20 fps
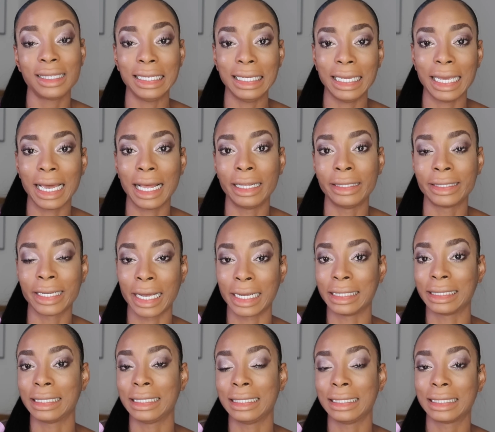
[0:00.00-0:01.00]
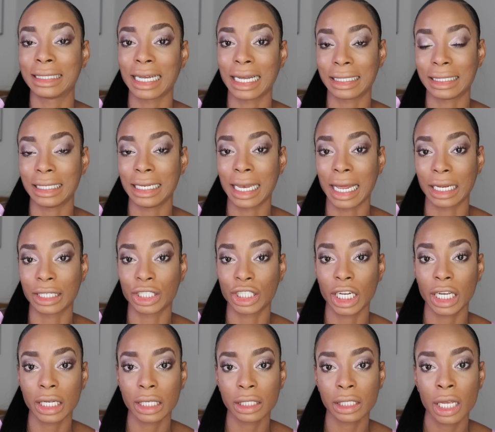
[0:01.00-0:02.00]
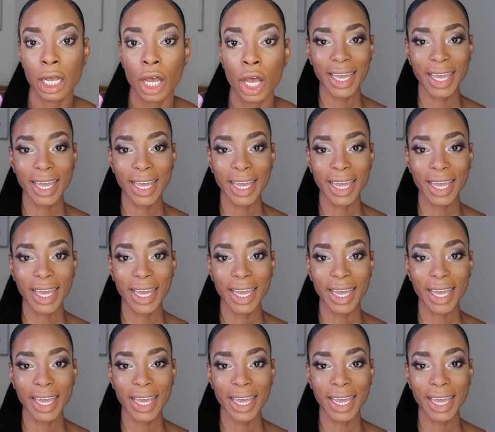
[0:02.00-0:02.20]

TL19 Tatti lashes.